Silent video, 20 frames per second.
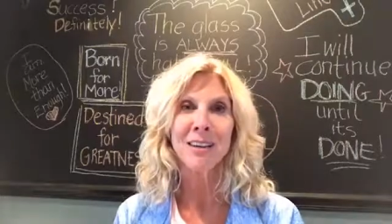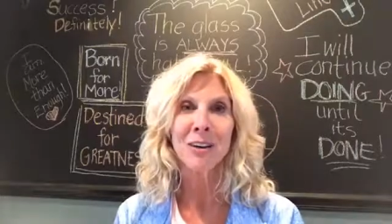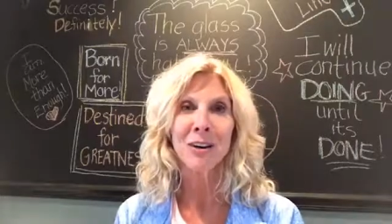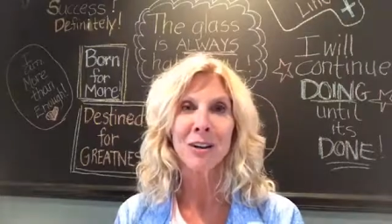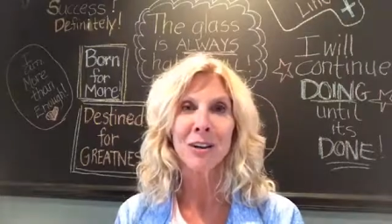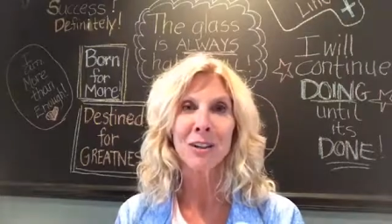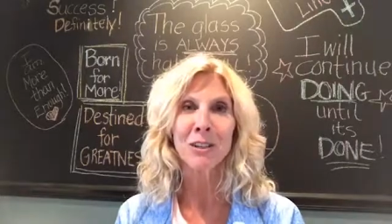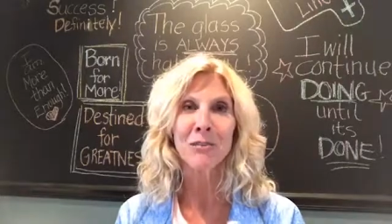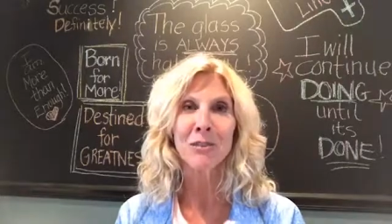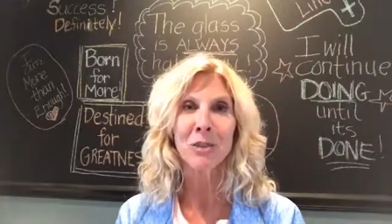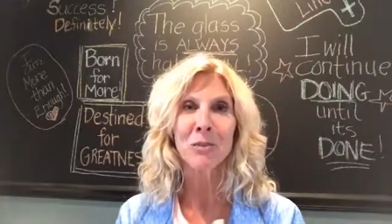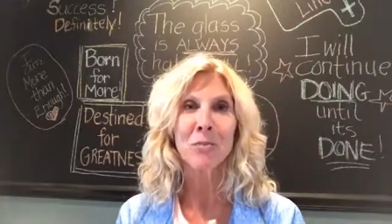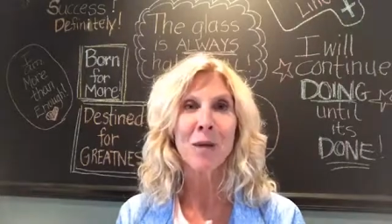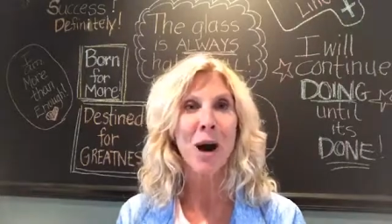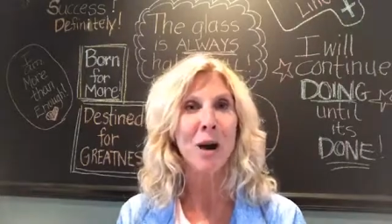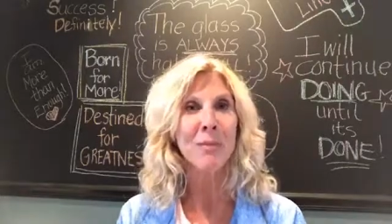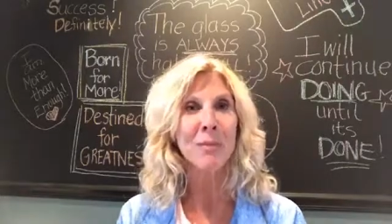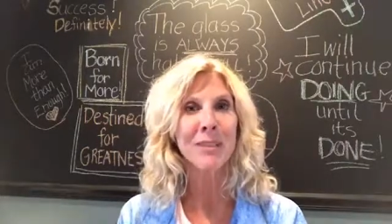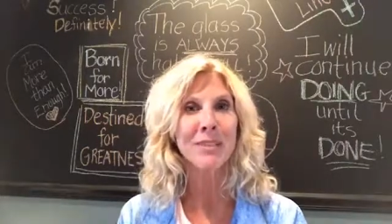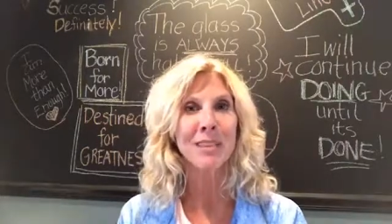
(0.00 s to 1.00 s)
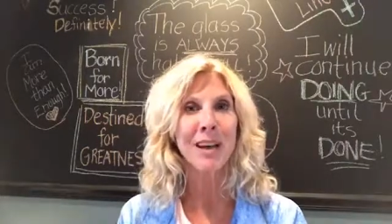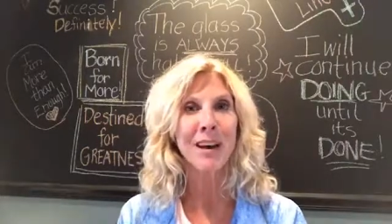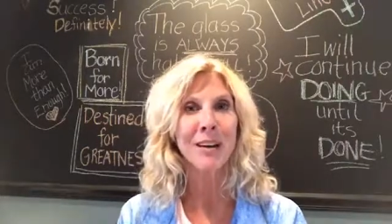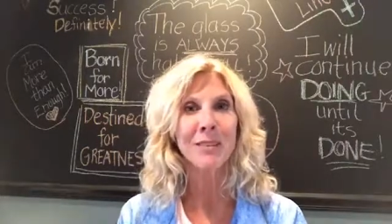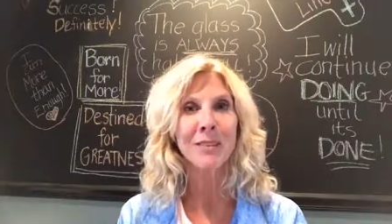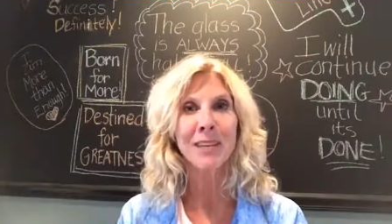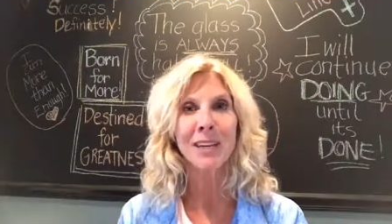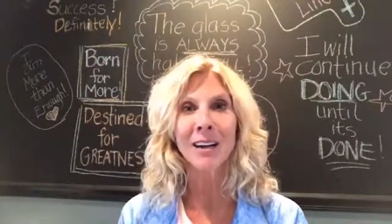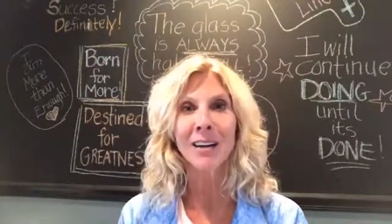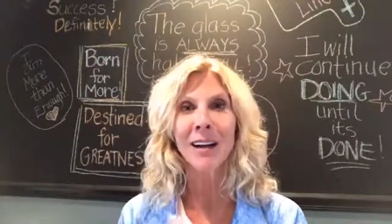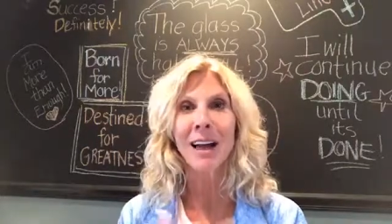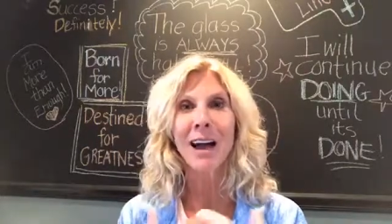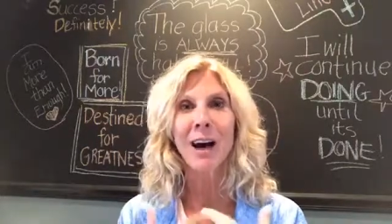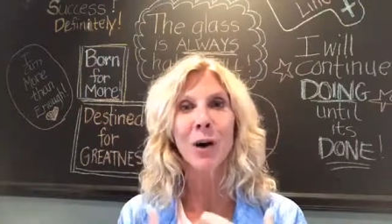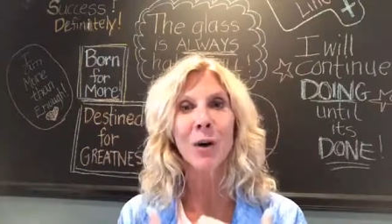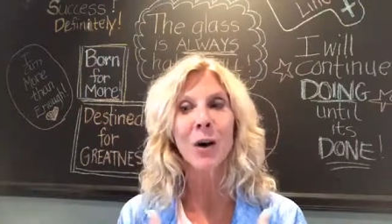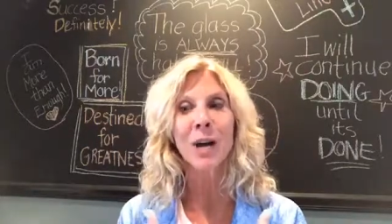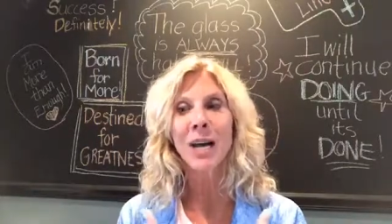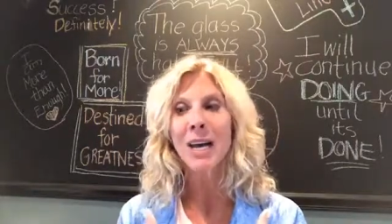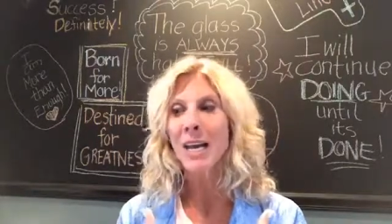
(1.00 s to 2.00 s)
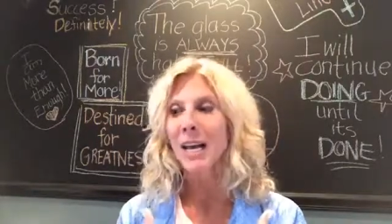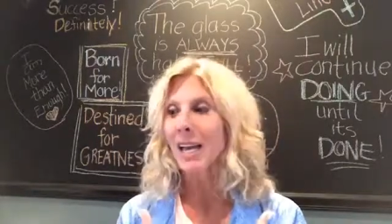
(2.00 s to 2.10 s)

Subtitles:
All of you mamas out there, how